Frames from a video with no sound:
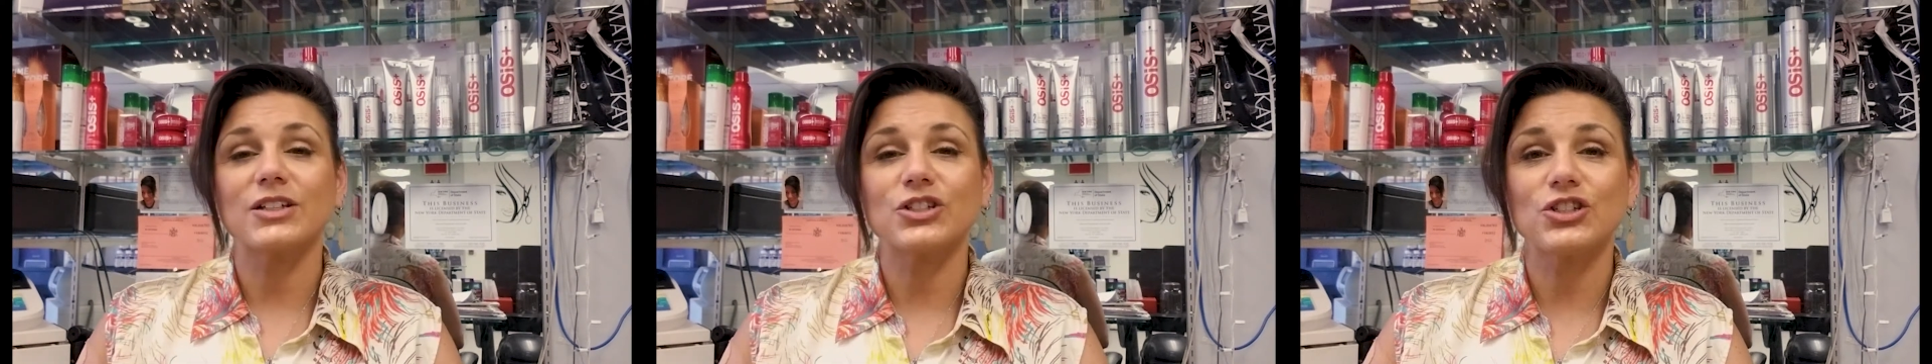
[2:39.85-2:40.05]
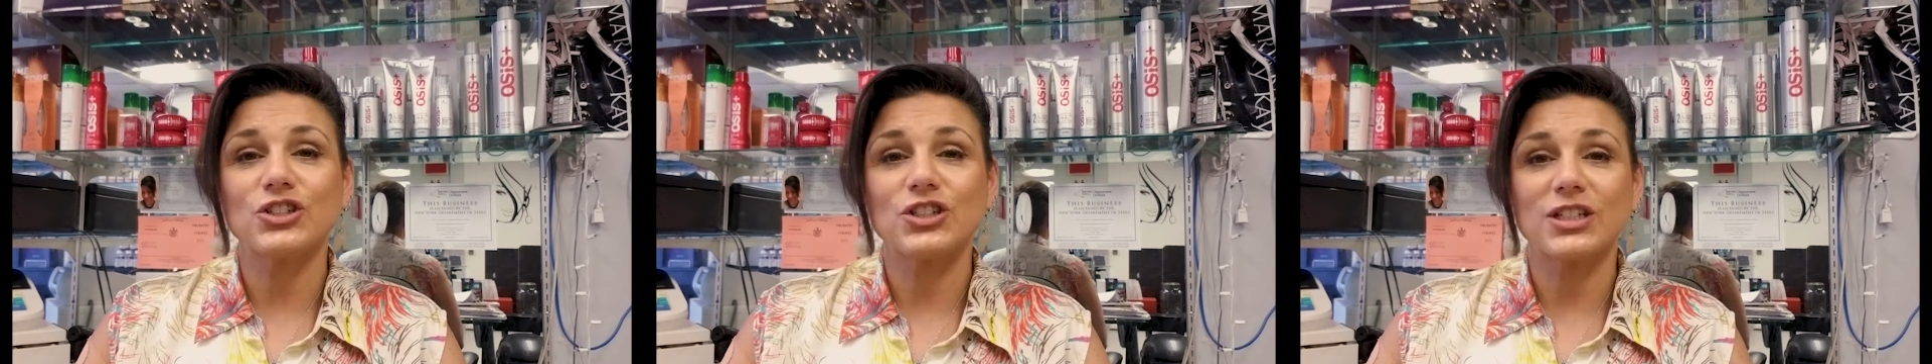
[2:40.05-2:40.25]

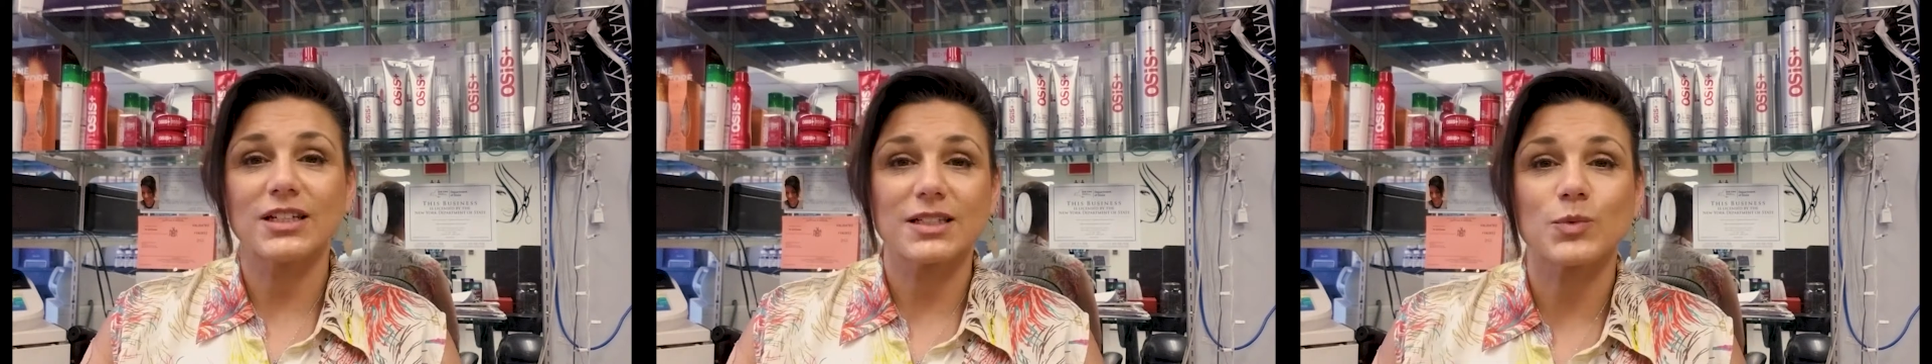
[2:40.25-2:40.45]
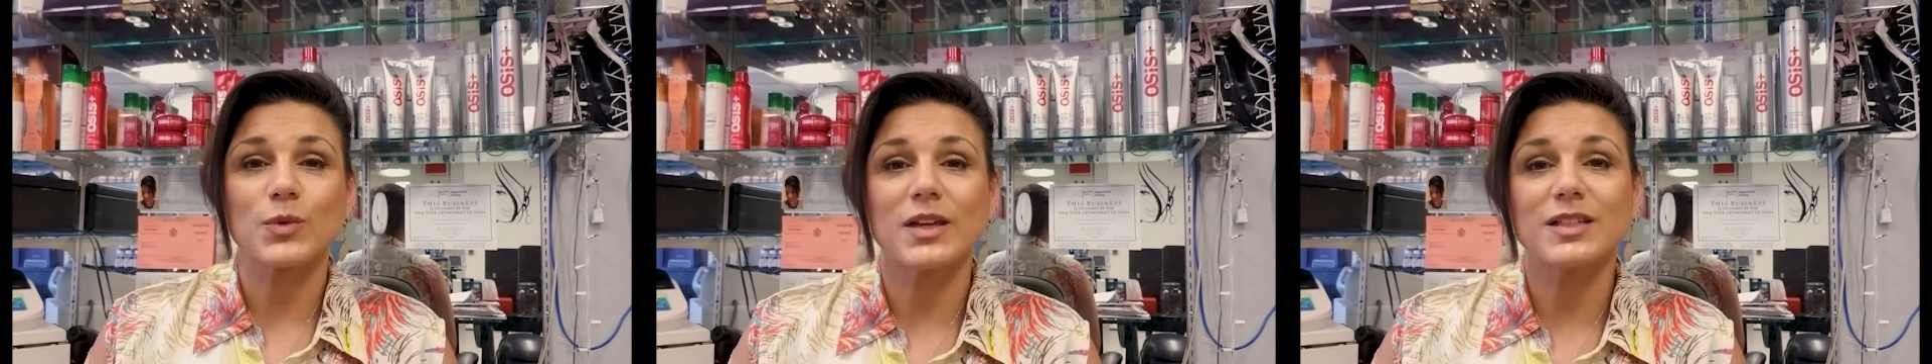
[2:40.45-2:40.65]
she
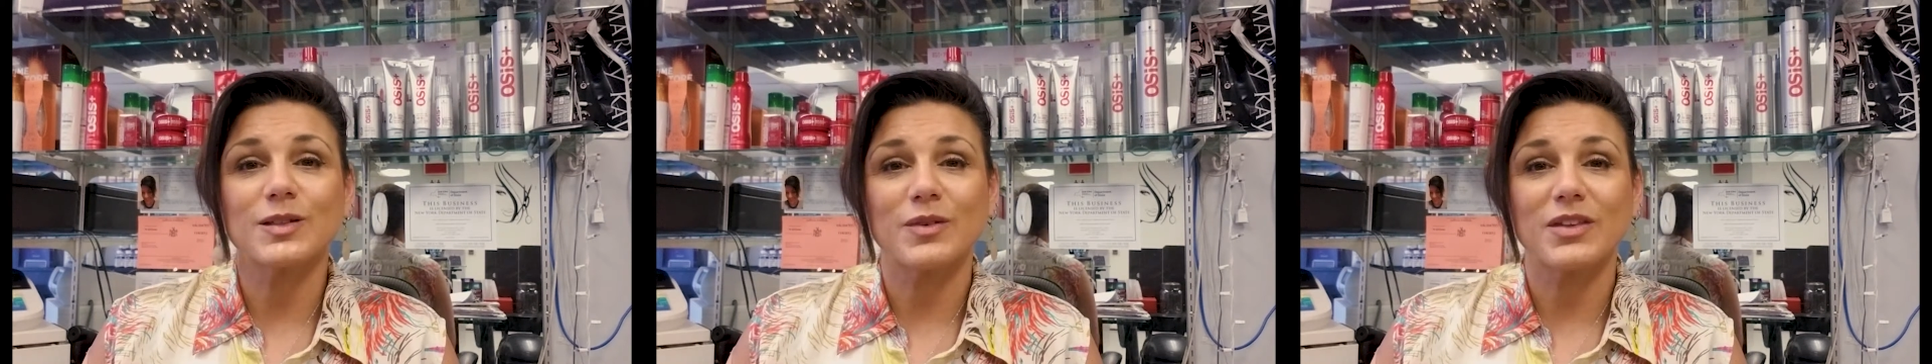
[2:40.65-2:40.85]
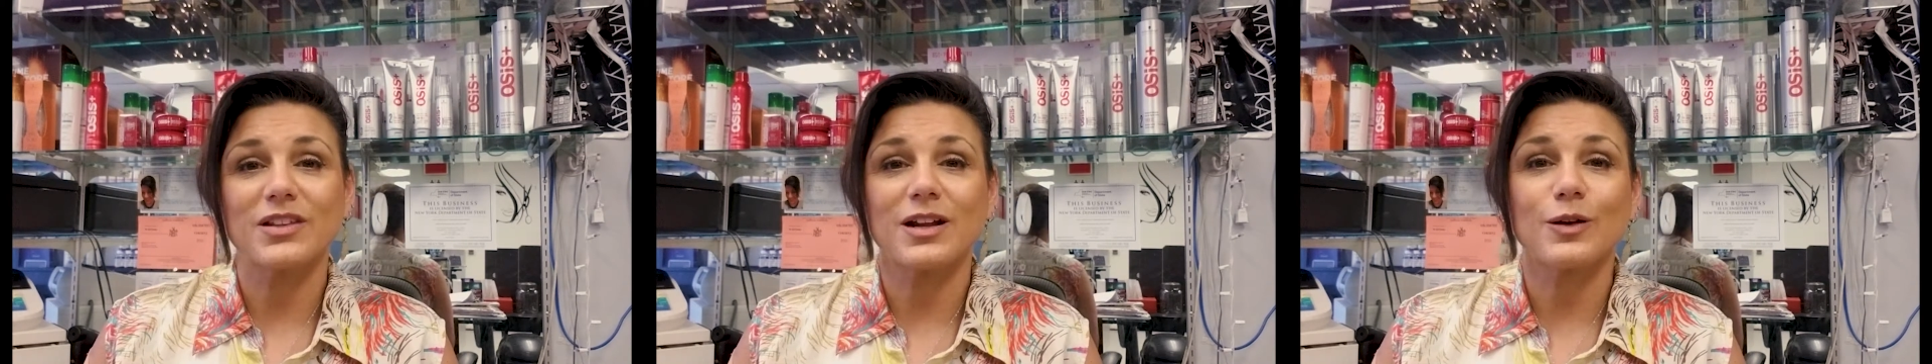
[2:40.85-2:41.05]
explained to
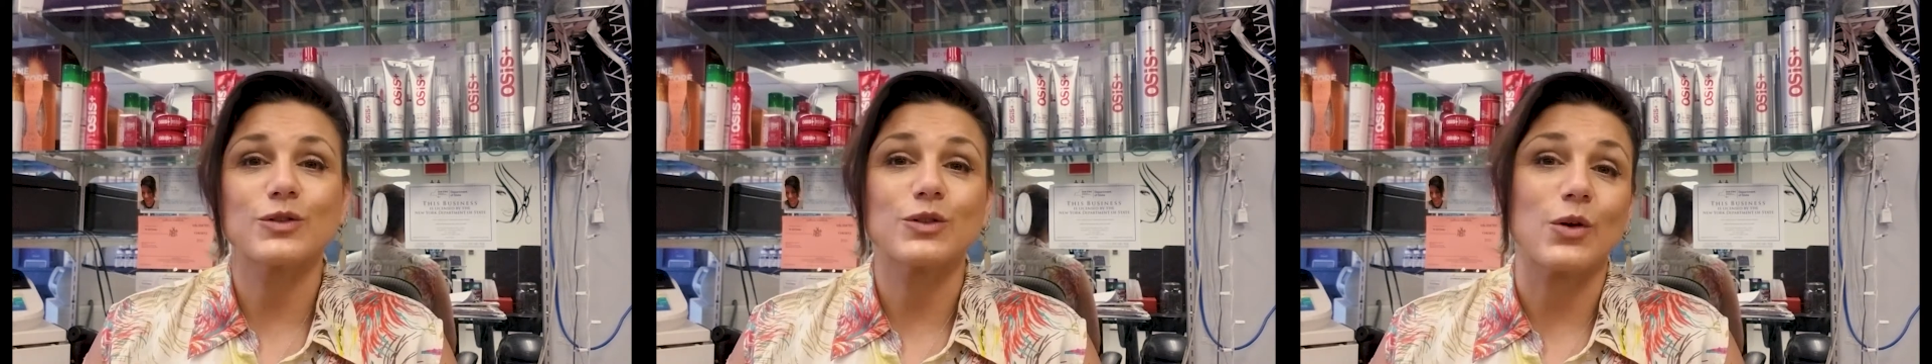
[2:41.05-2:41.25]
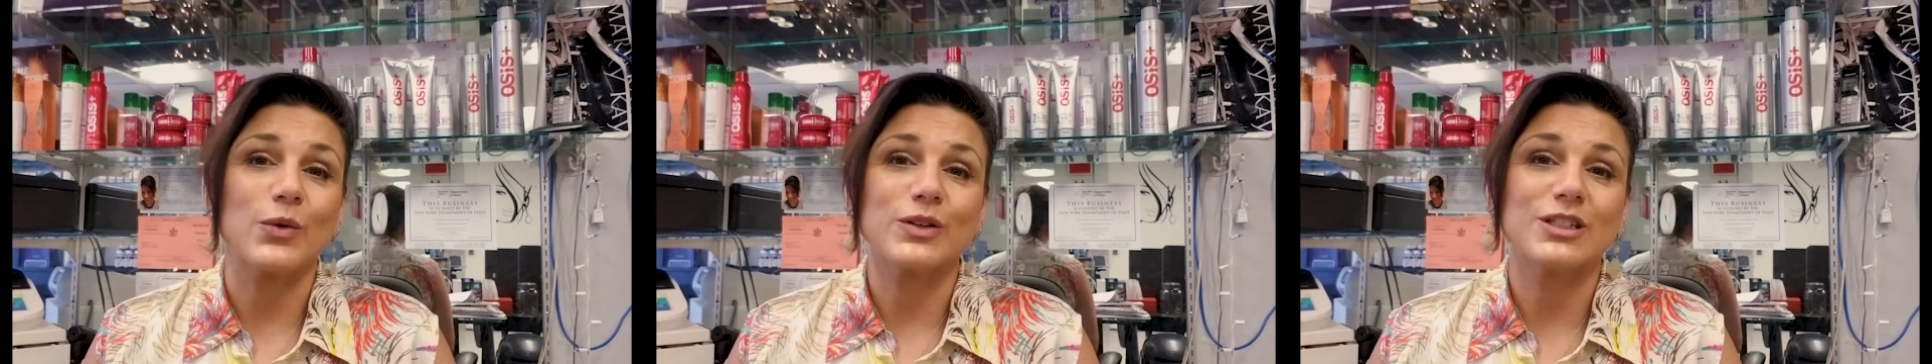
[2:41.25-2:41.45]
me that I was
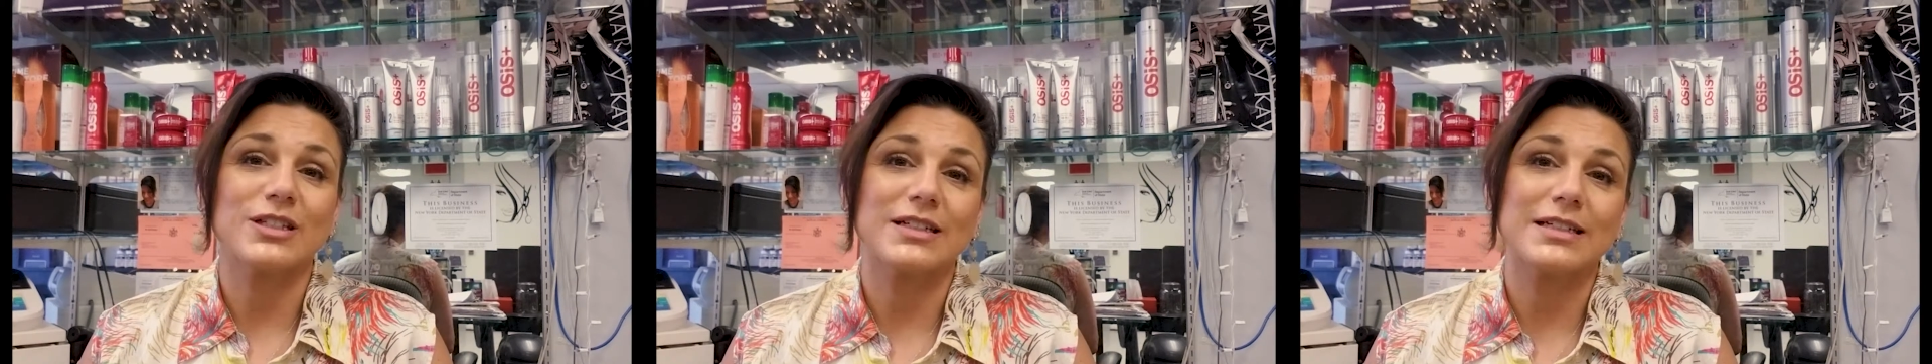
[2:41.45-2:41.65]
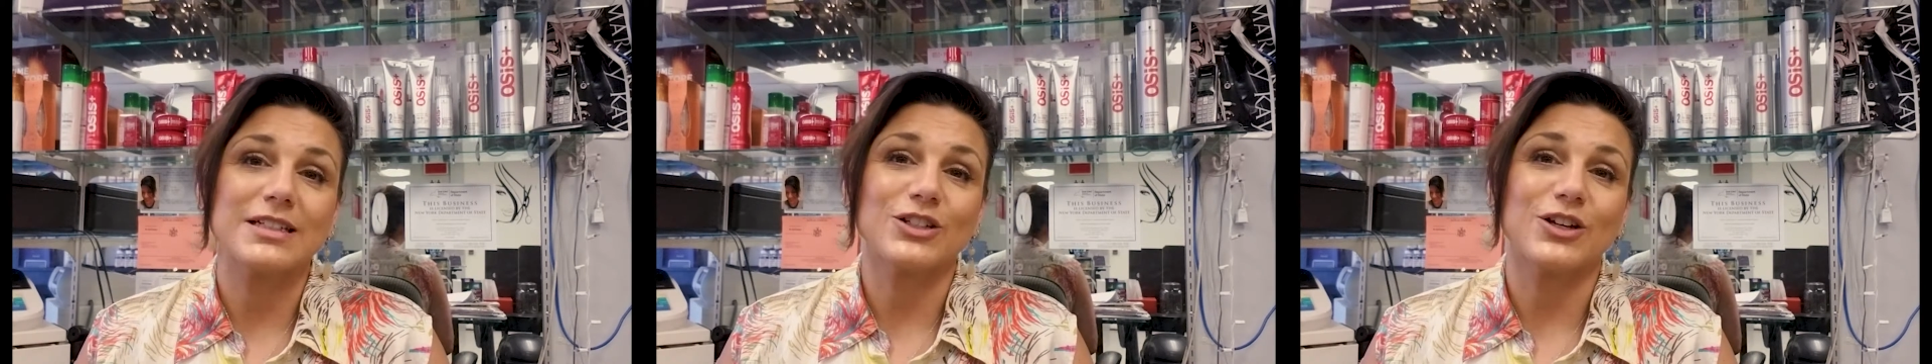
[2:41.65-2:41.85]
going to
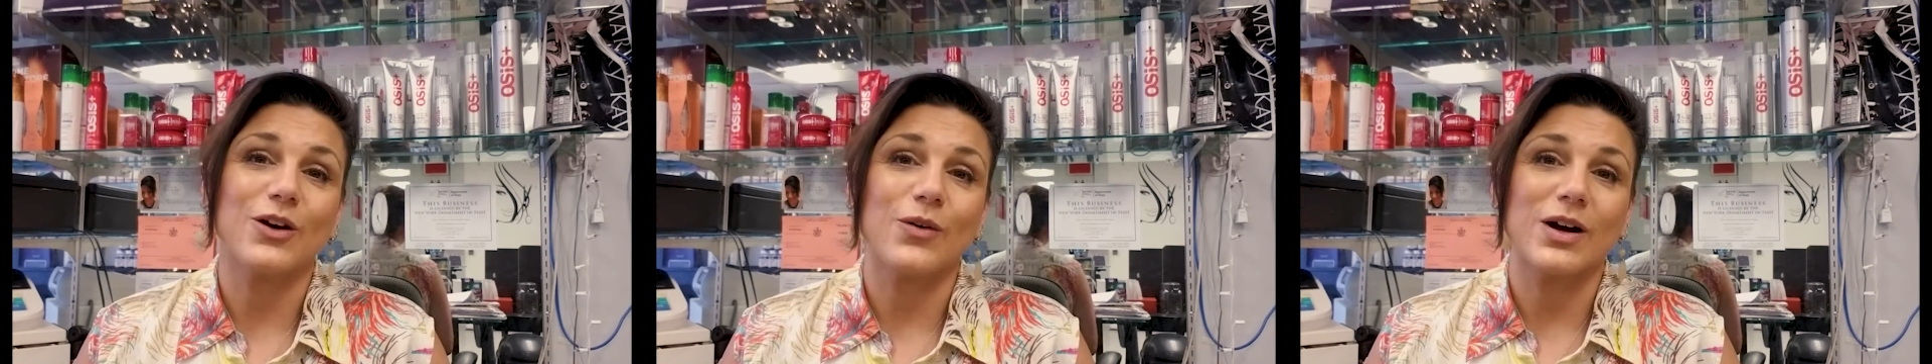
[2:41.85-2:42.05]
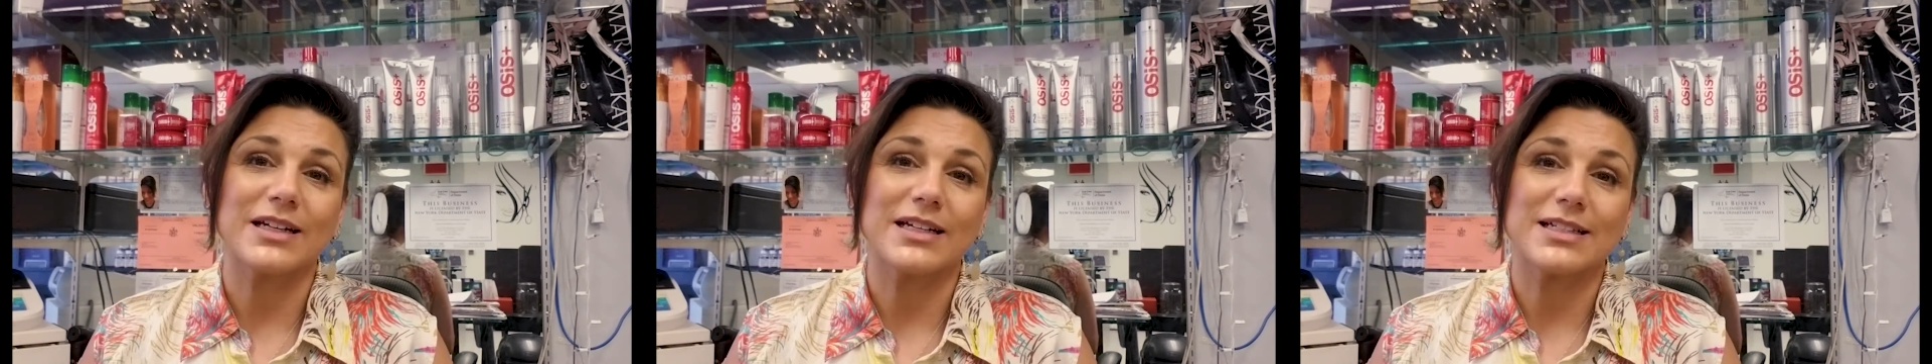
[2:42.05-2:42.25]
need to go
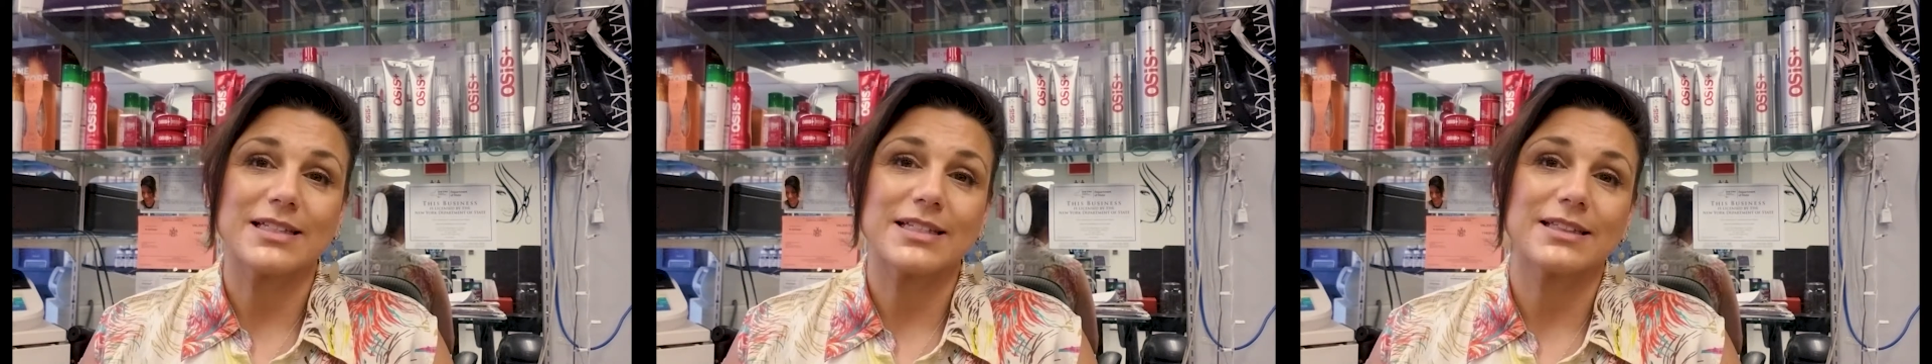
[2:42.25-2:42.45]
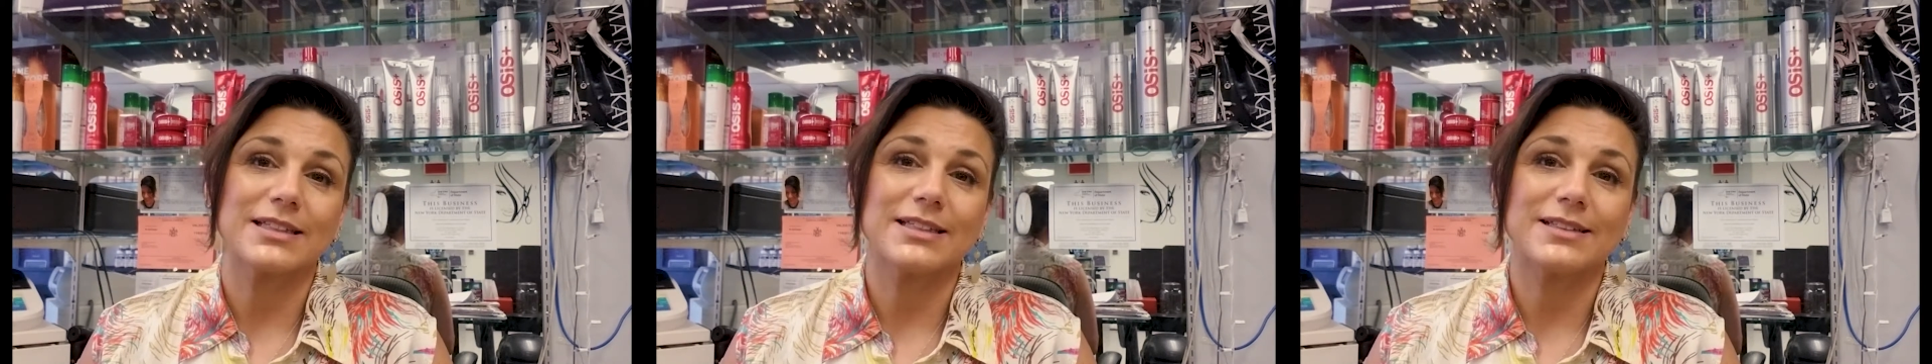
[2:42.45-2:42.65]
on
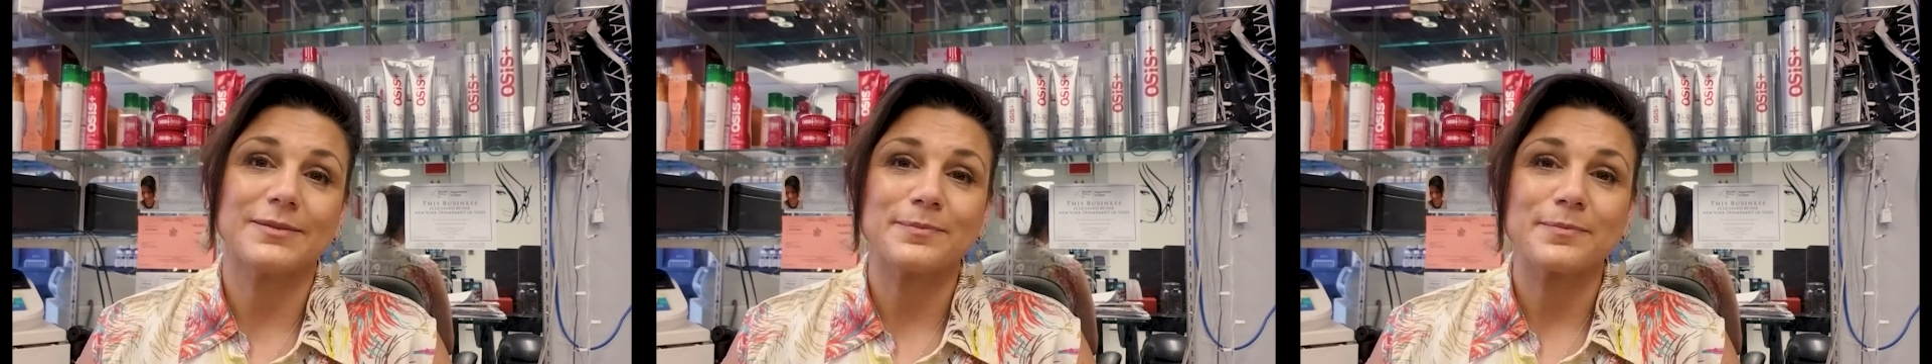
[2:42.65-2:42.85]
insulin.